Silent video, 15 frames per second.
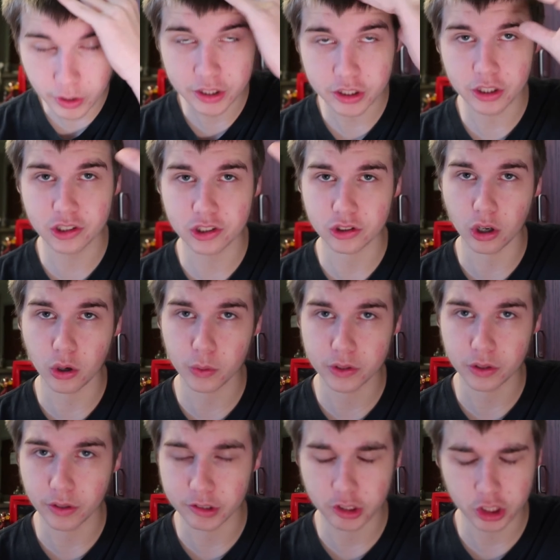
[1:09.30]
let's just start
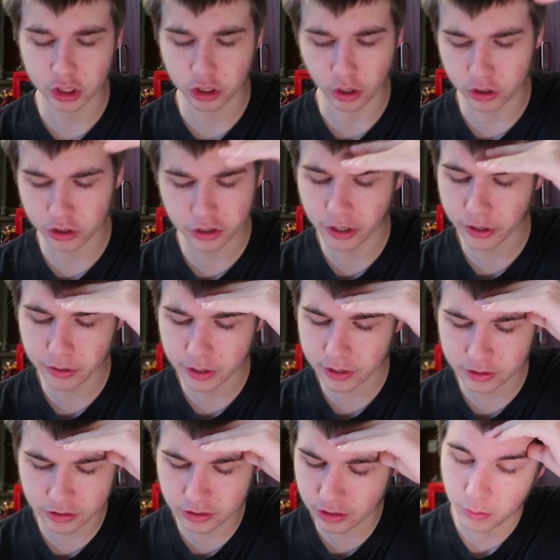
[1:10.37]
with Electric Shock's tier
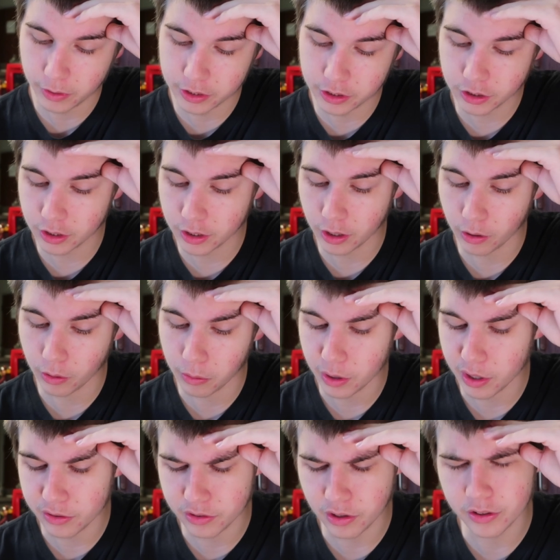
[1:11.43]
list, which, you know,
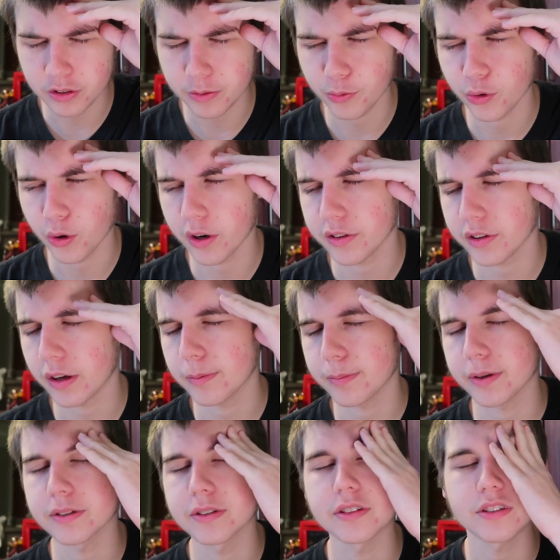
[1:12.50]
he's done this before, I think,
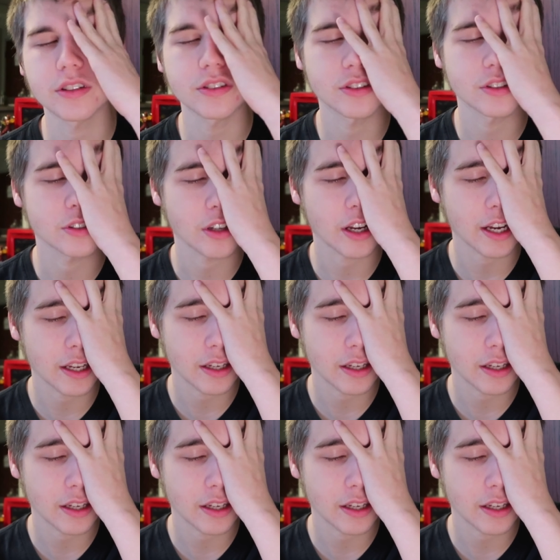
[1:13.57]
but this is just,